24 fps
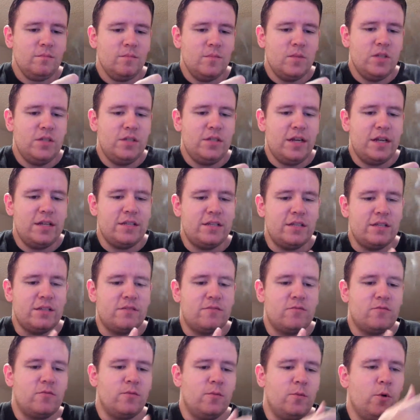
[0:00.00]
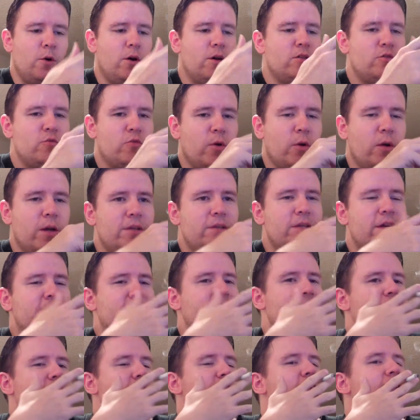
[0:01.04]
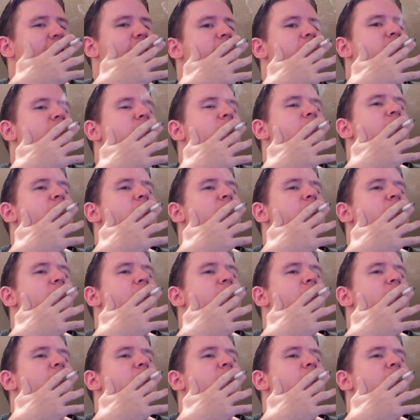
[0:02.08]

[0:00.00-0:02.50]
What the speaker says: He said it's really addicting, I guess.